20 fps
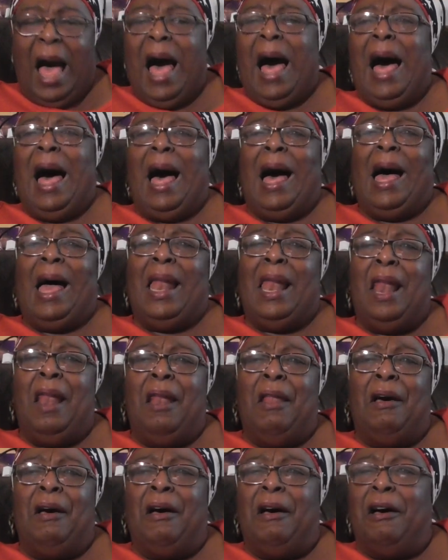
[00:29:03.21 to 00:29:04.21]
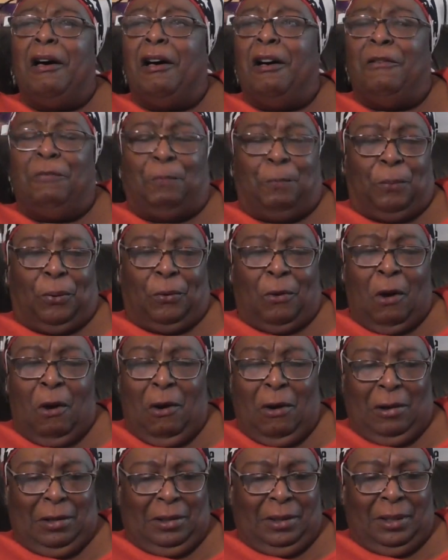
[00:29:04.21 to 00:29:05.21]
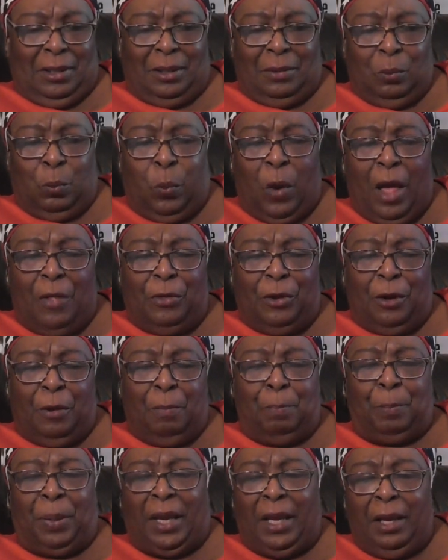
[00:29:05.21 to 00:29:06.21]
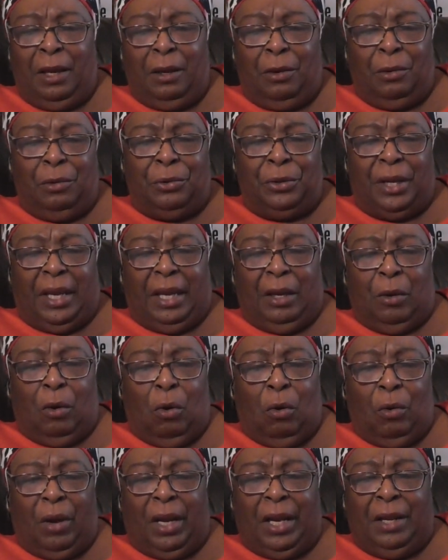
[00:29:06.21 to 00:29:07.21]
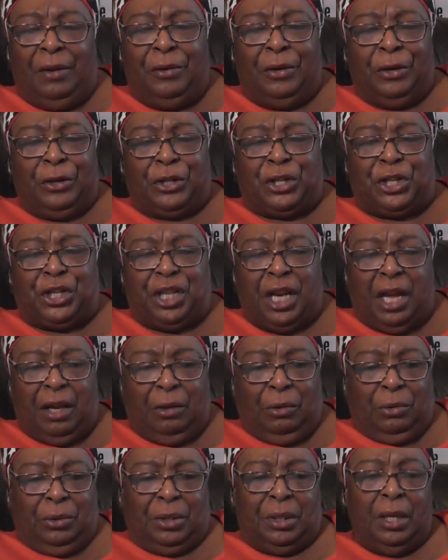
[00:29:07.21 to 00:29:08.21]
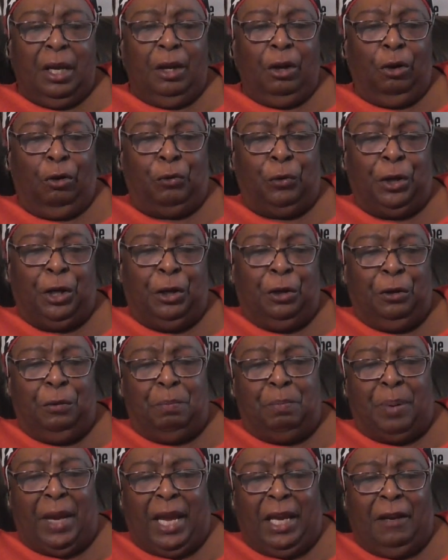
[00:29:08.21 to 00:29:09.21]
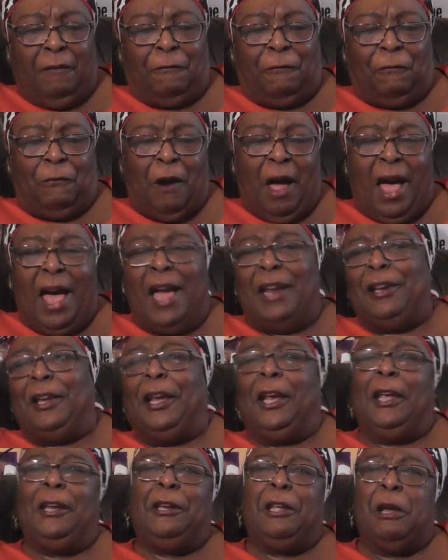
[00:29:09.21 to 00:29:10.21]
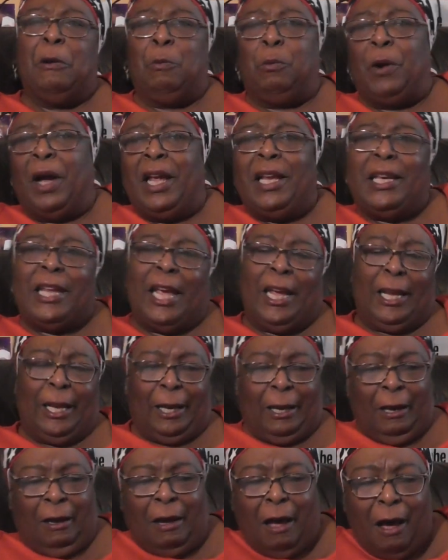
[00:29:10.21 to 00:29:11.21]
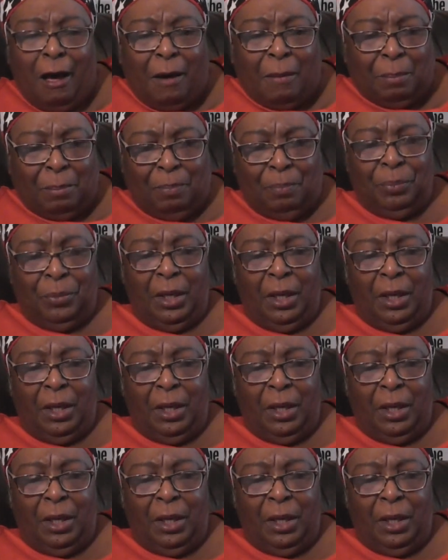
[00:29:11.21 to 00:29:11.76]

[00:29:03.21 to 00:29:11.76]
I love prawns, whether peeled or in their shells, grilled, baked, fried, any way they come.